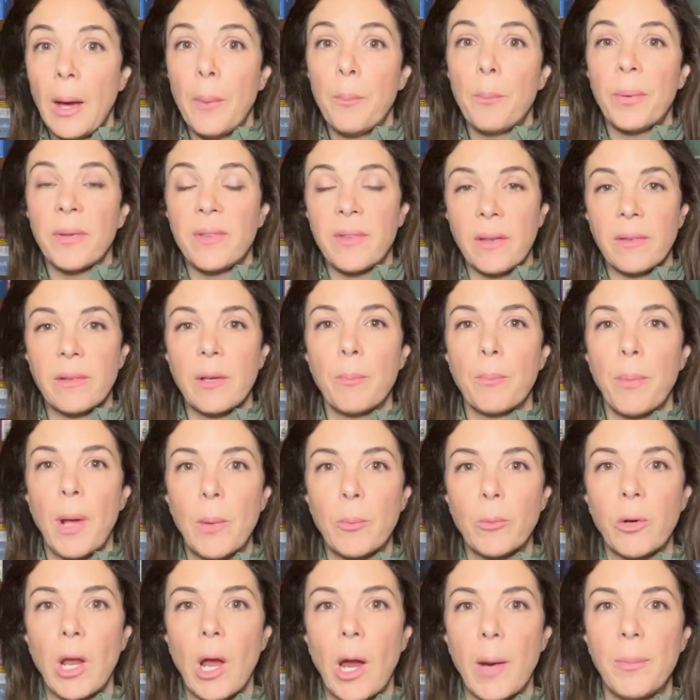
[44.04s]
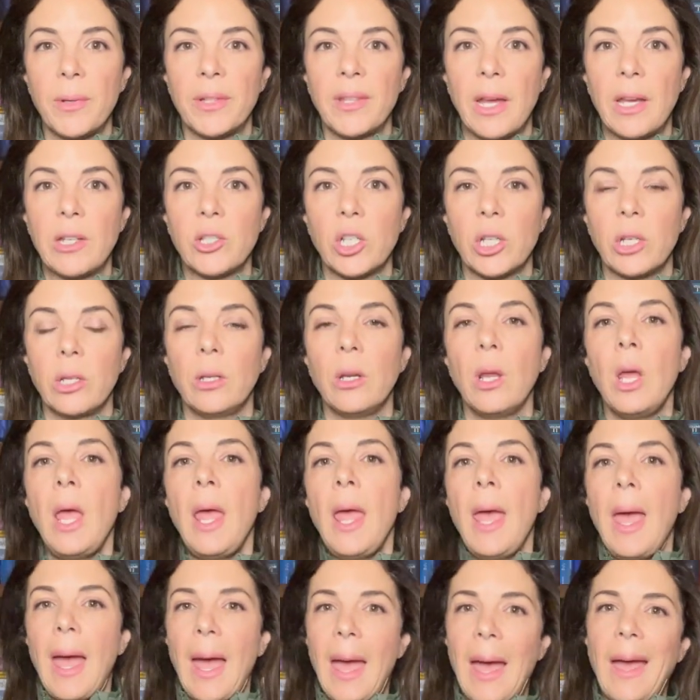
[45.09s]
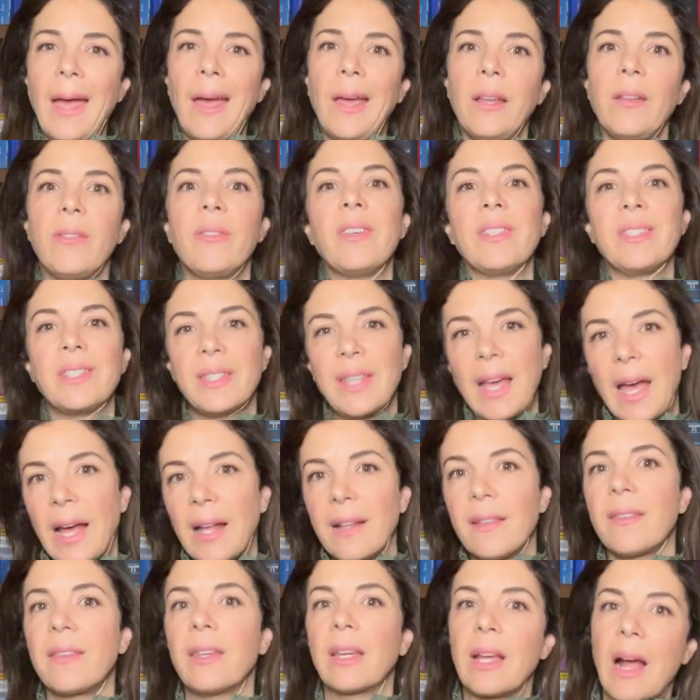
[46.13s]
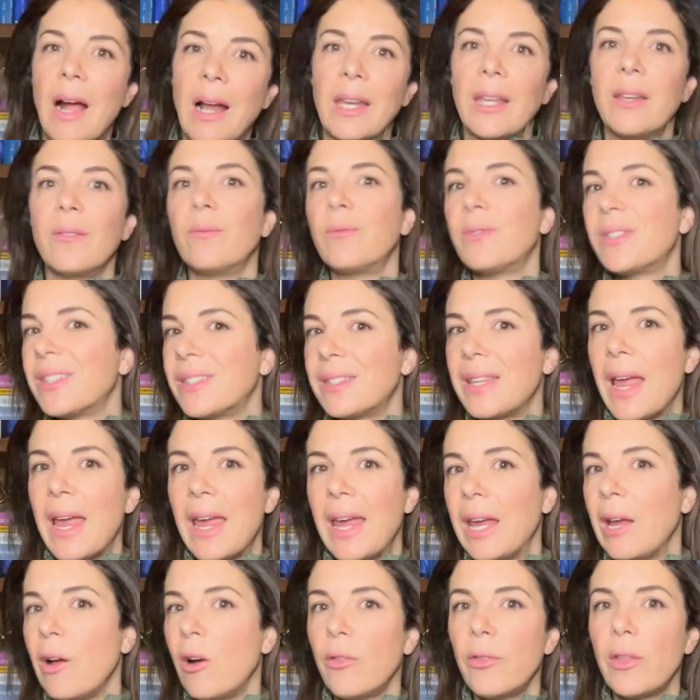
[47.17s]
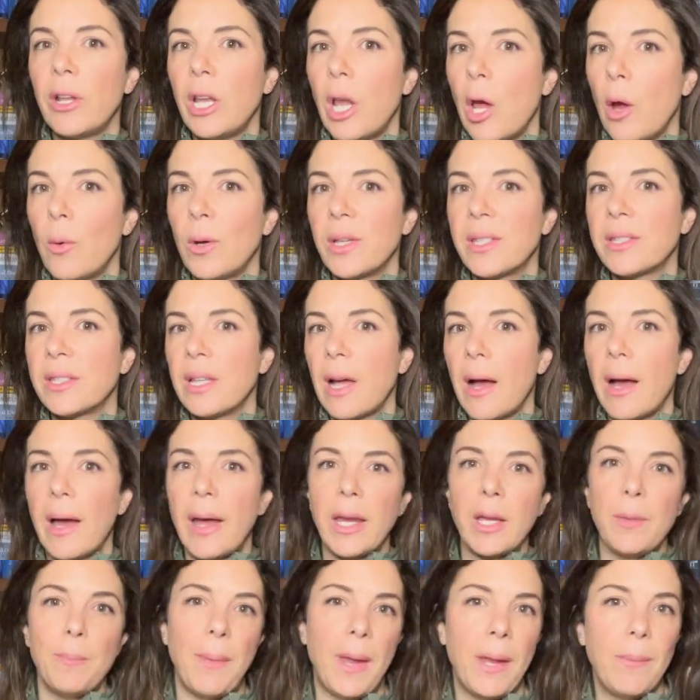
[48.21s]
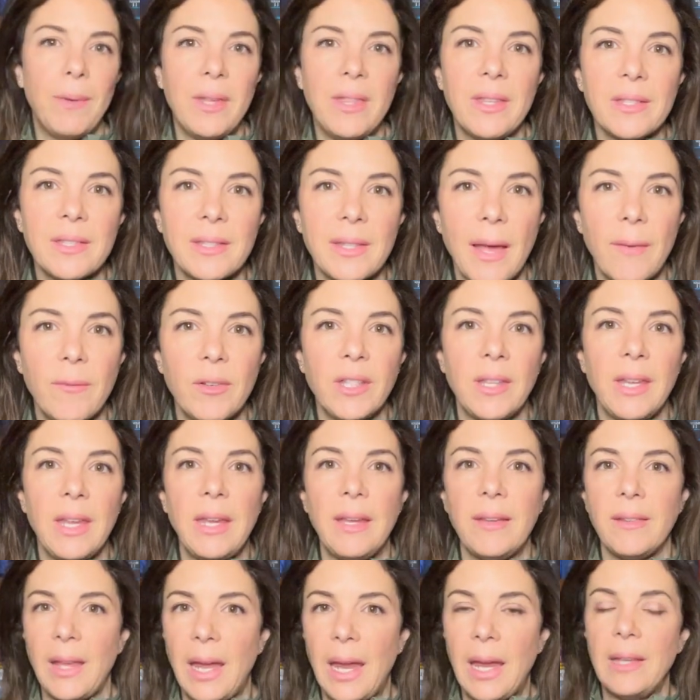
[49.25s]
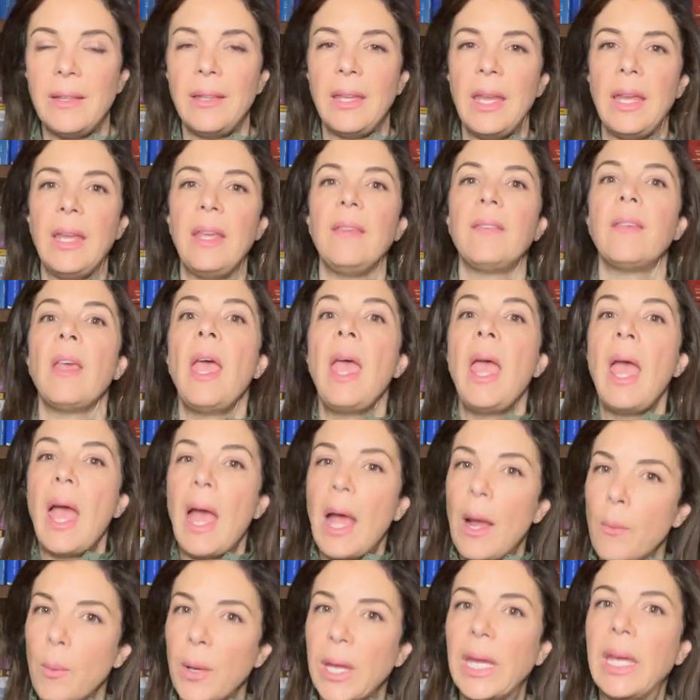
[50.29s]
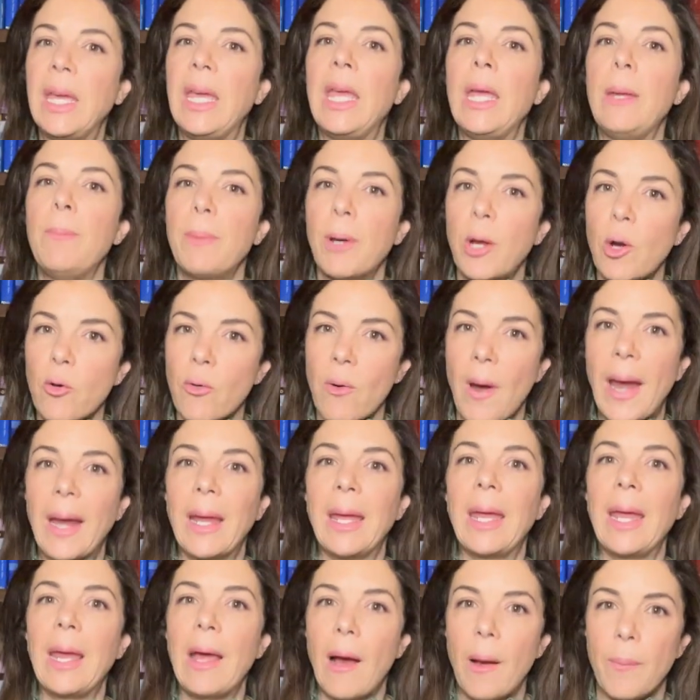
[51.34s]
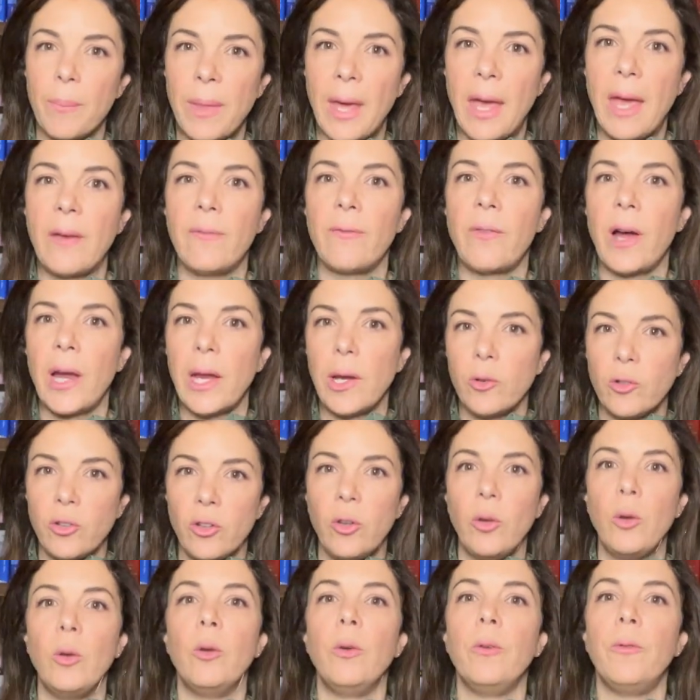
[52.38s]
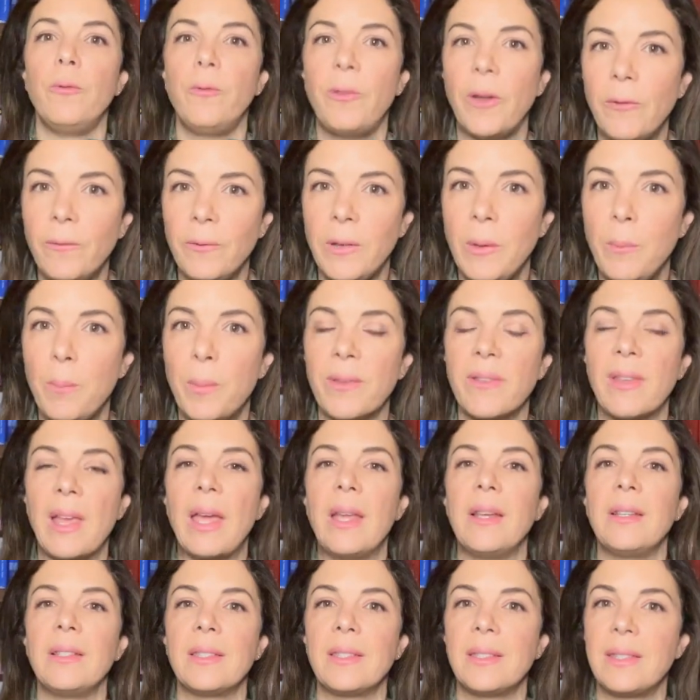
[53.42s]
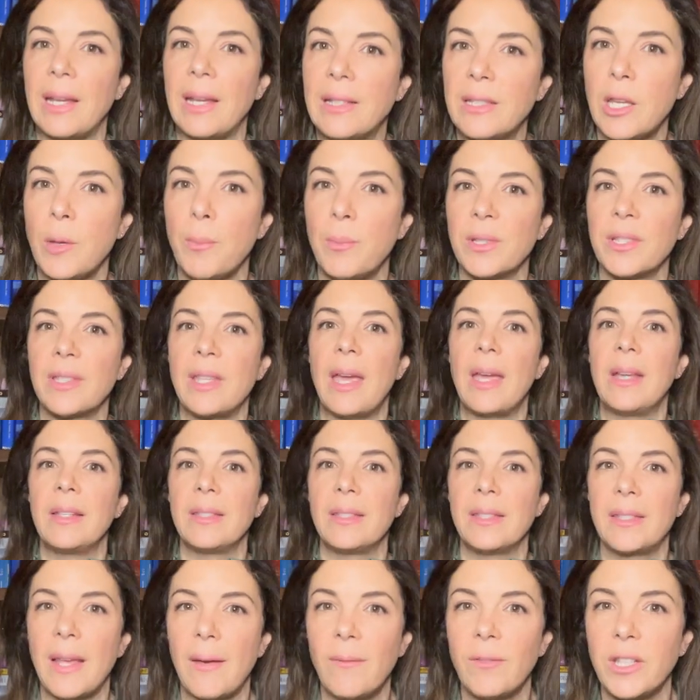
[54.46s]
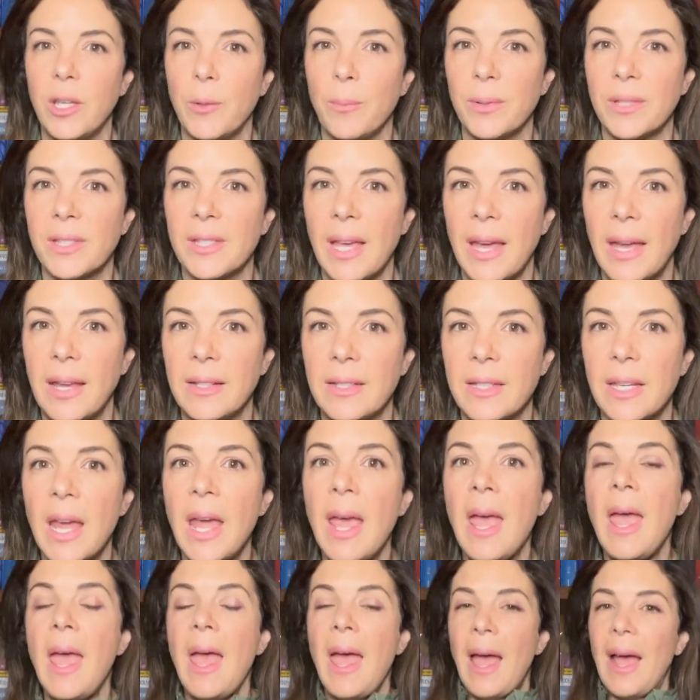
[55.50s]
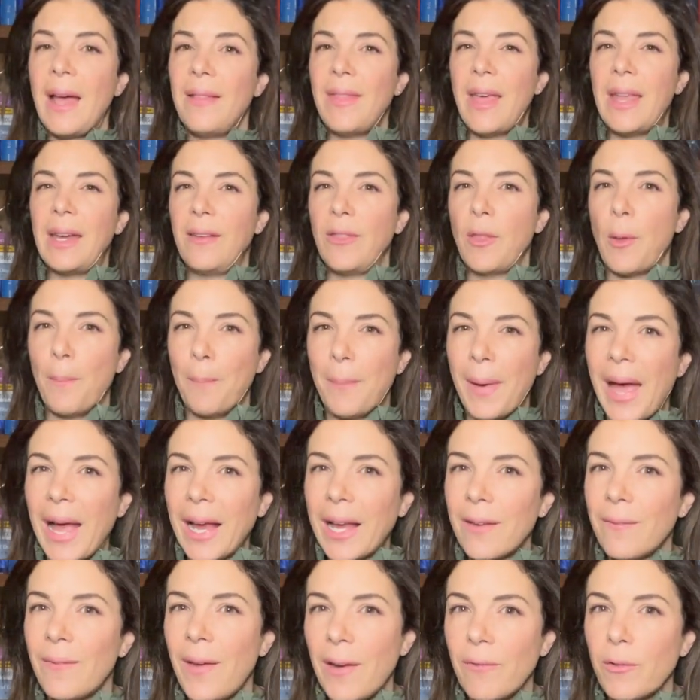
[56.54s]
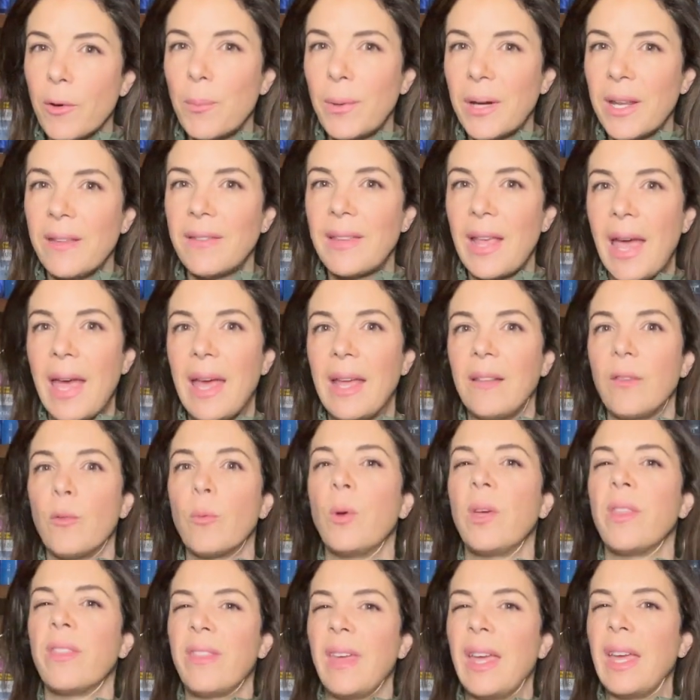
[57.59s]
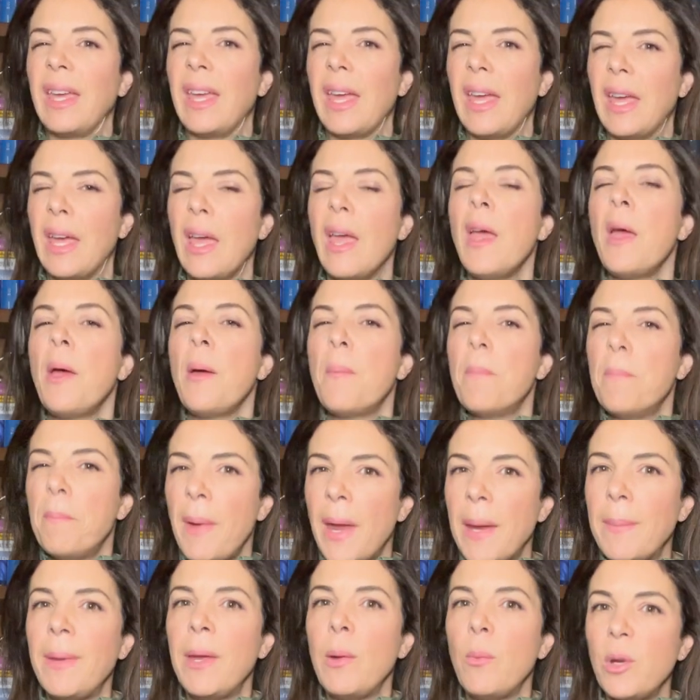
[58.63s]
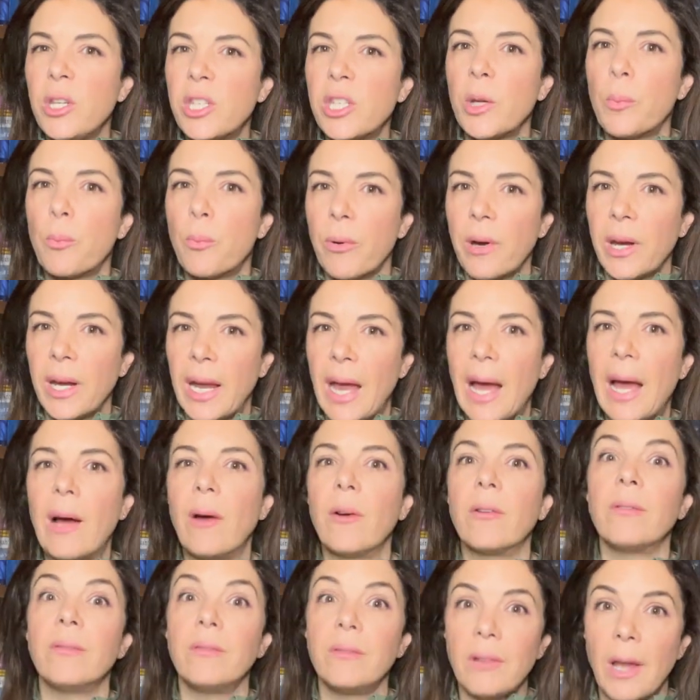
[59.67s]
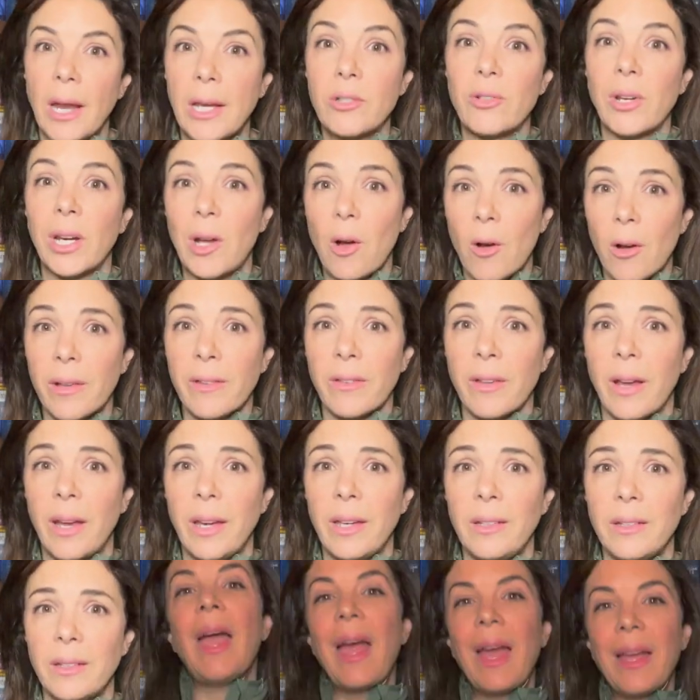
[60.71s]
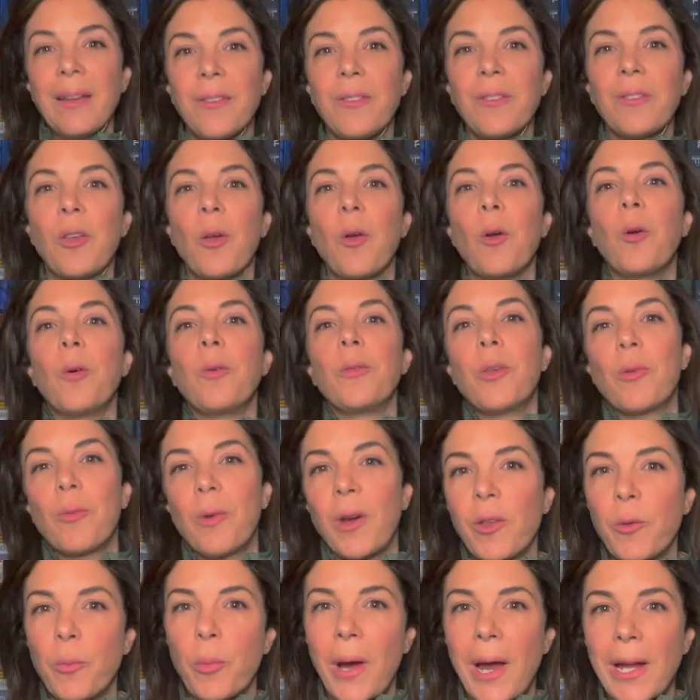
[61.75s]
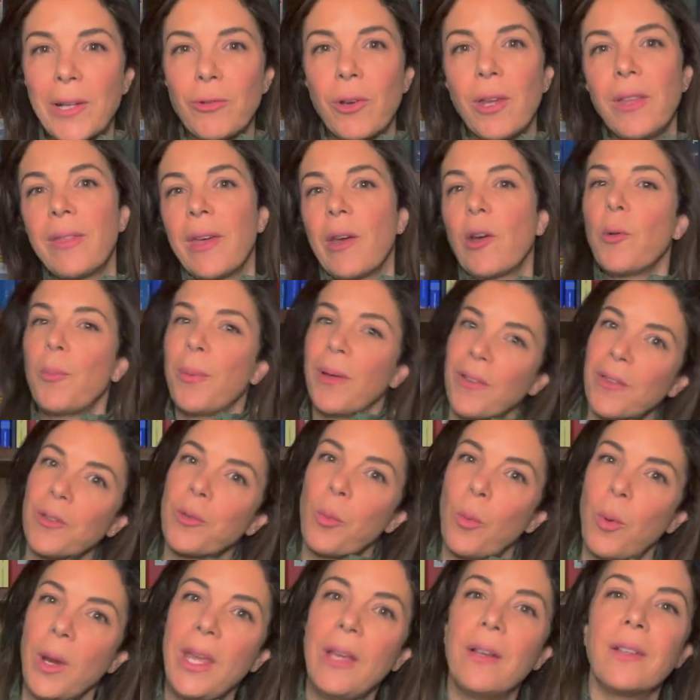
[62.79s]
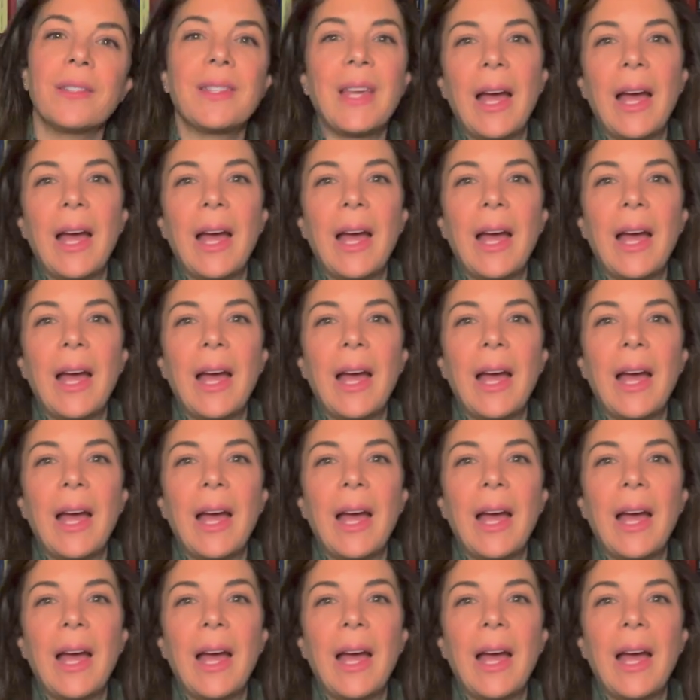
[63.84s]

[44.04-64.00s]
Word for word: persistent pulmonary hypertension. And the SATs are kind of staying on the lower side, maybe the 70s, 80s, and we keep cranking up the FiO2 50%, 60%, 70%. And then at the back of everybody's heads, we're thinking maybe we should bring out nitric oxide. And so the respiratory therapist wheels